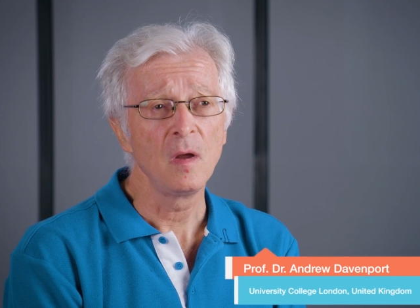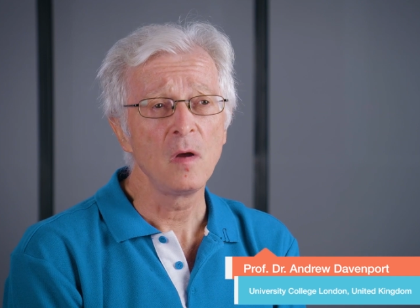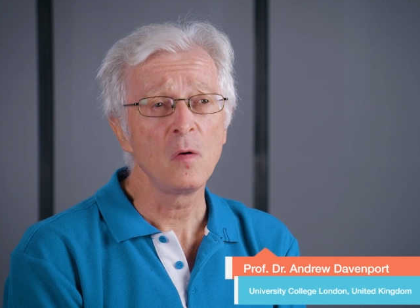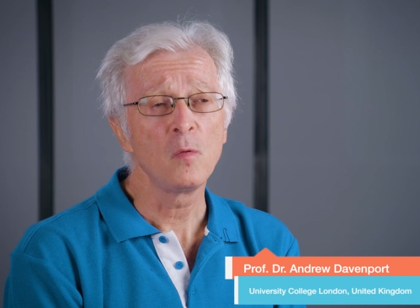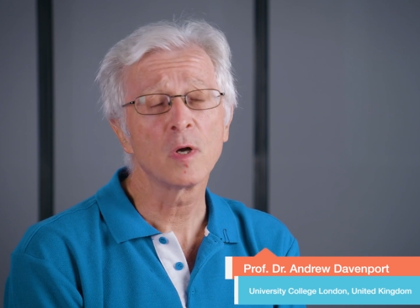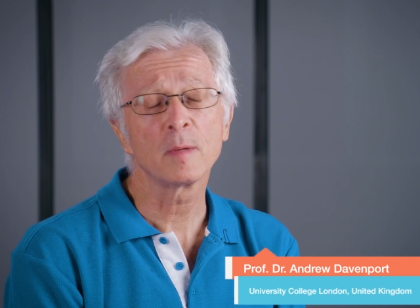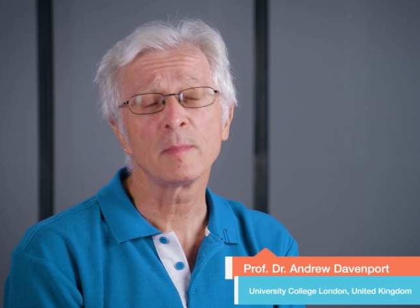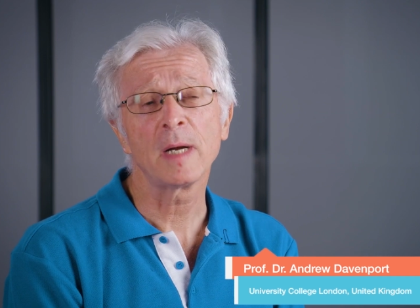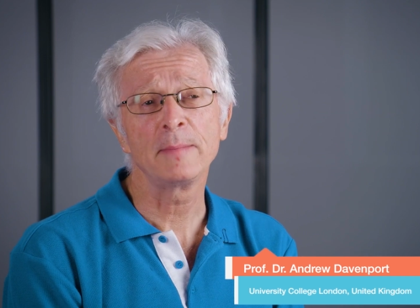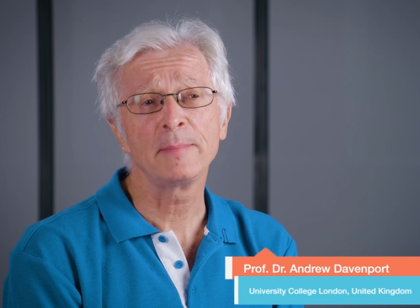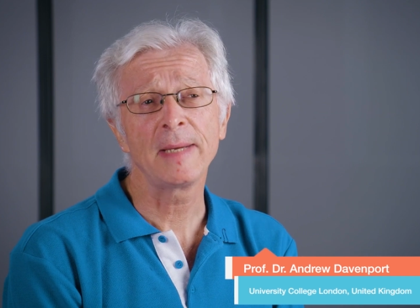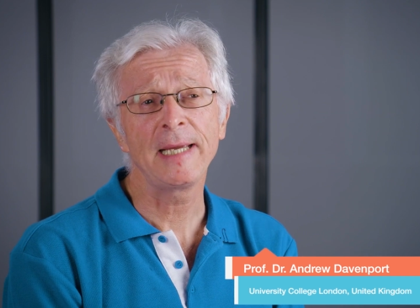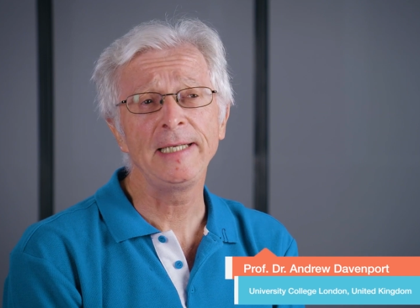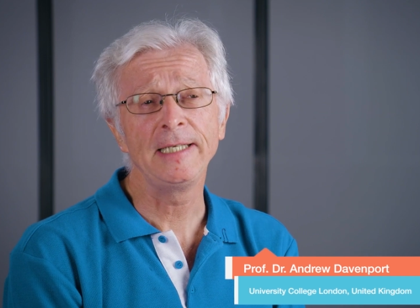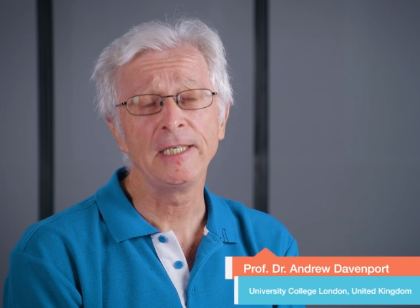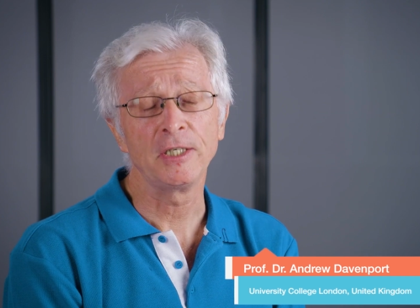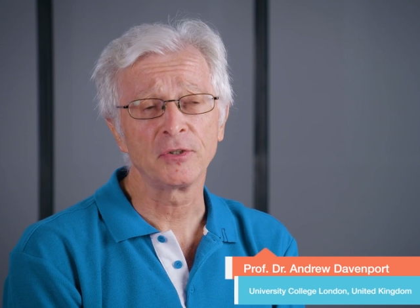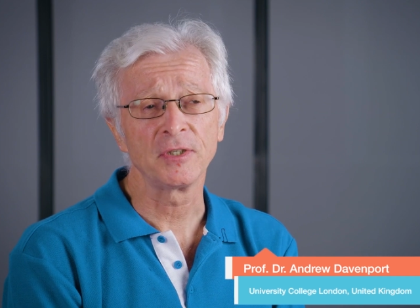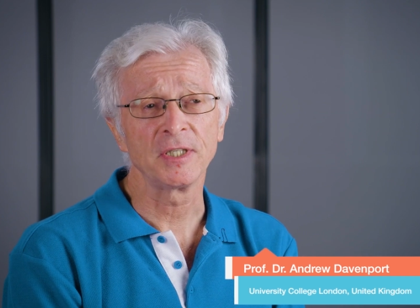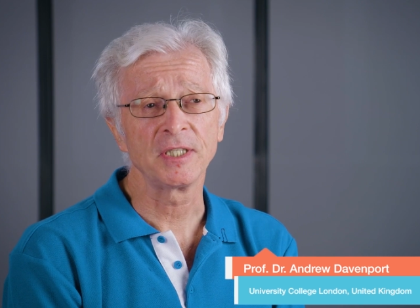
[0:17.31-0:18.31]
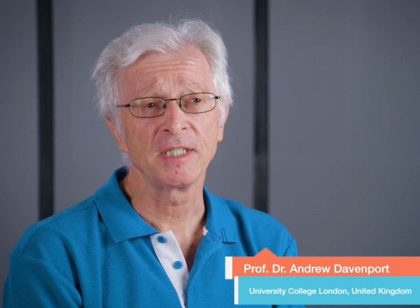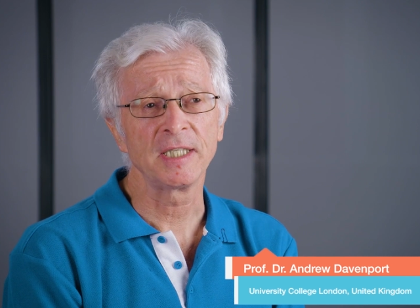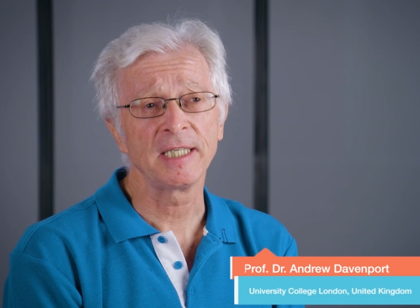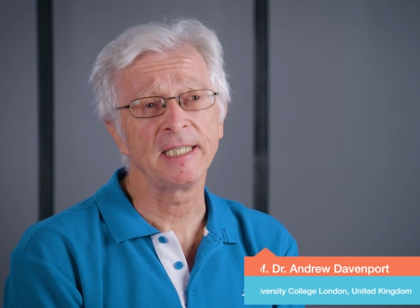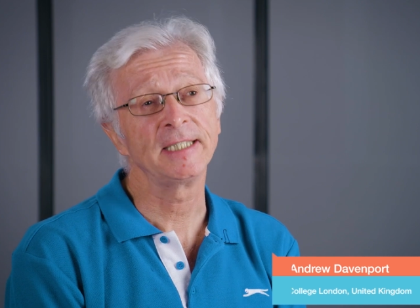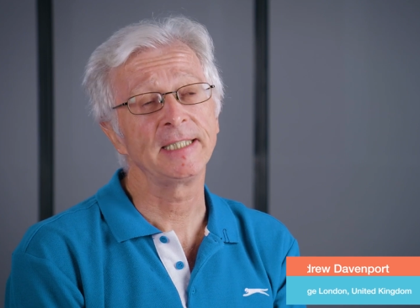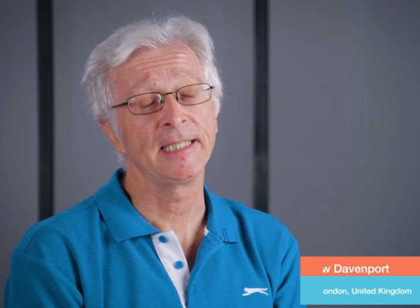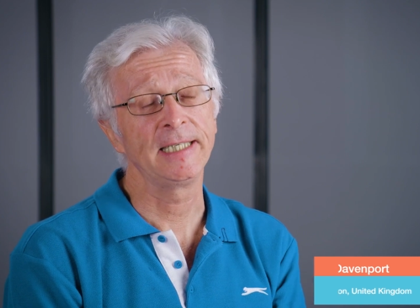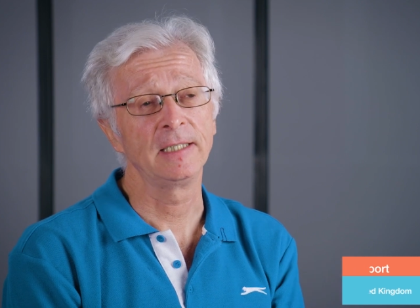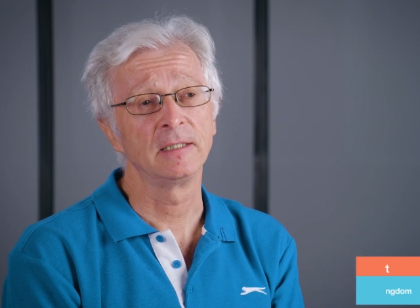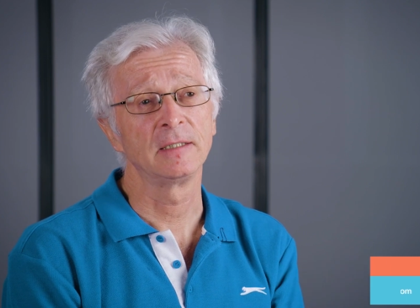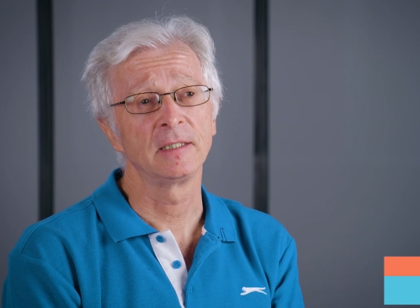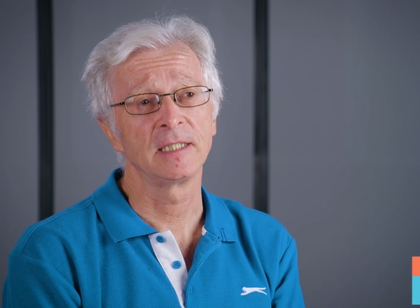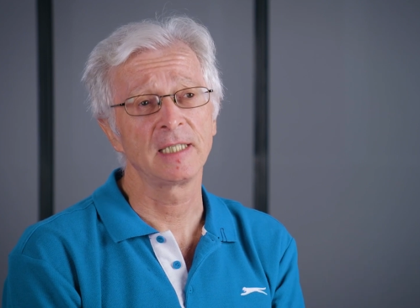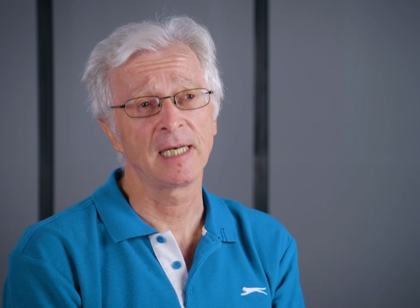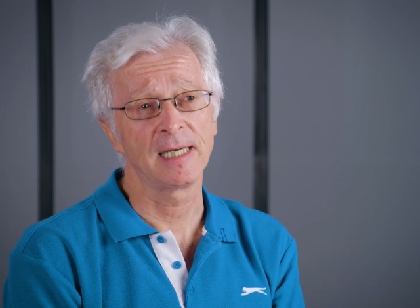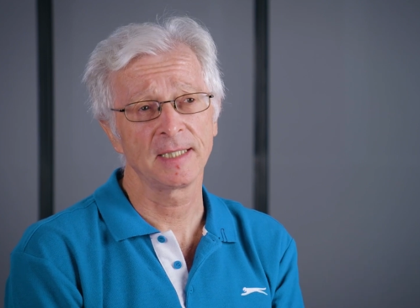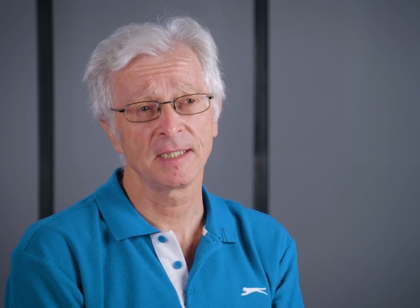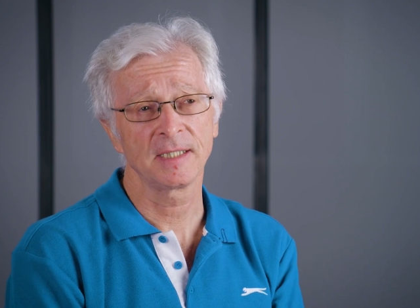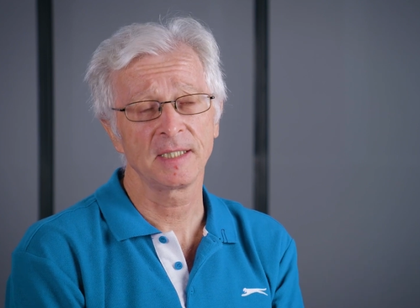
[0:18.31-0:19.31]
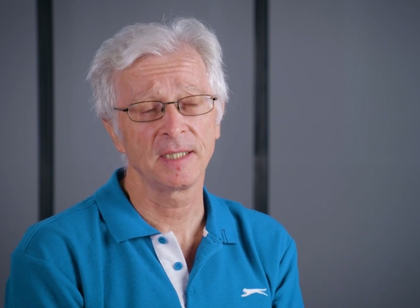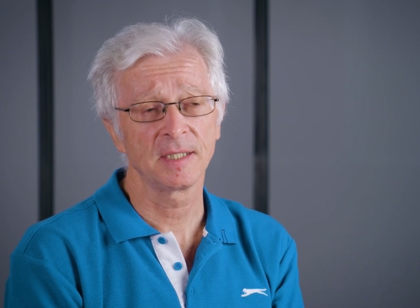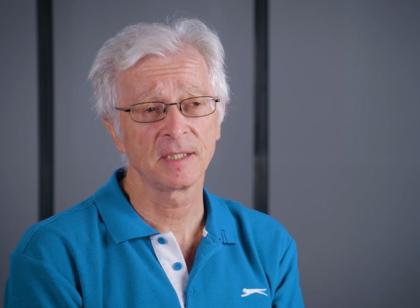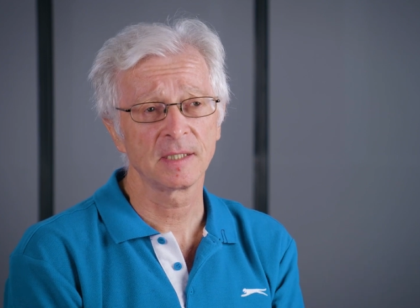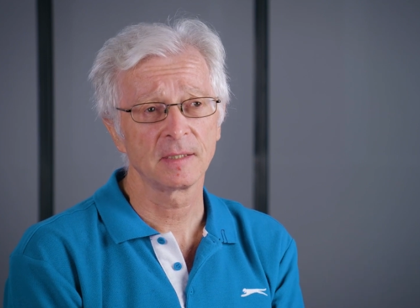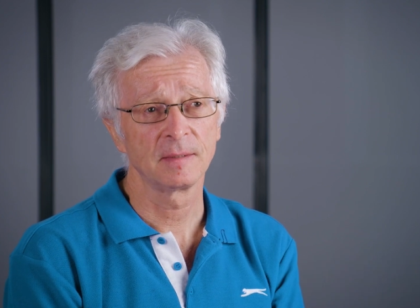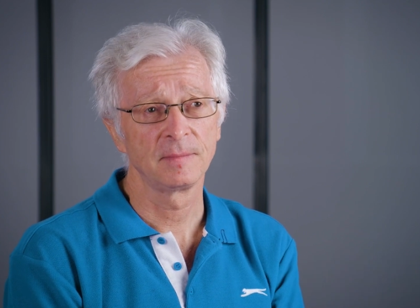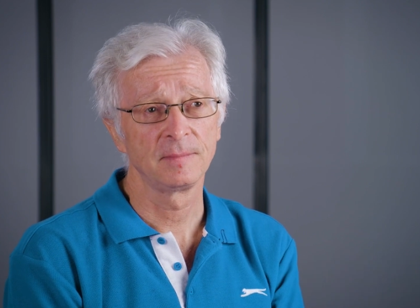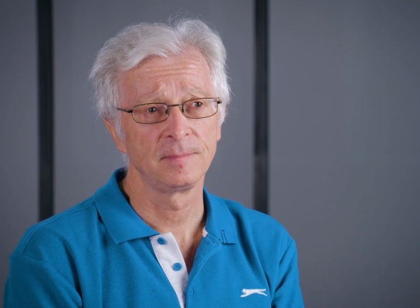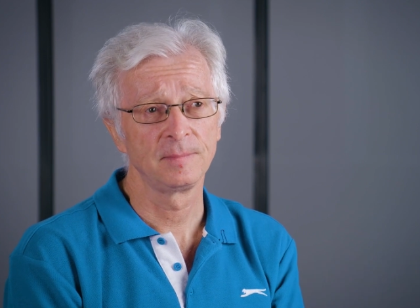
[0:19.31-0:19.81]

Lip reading: One of my main interests is in dialysis,